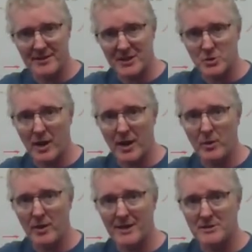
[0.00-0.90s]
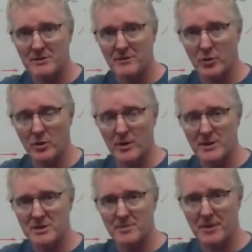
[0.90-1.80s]
That's why I want to answer the 4
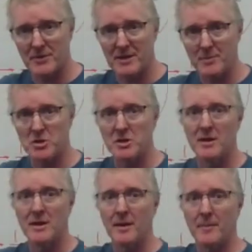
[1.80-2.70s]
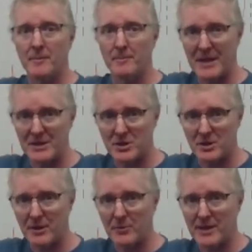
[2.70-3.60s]
questions about the image based on
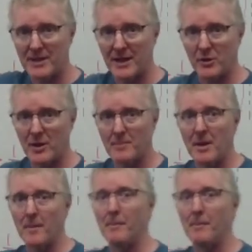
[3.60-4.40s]
my ray diagram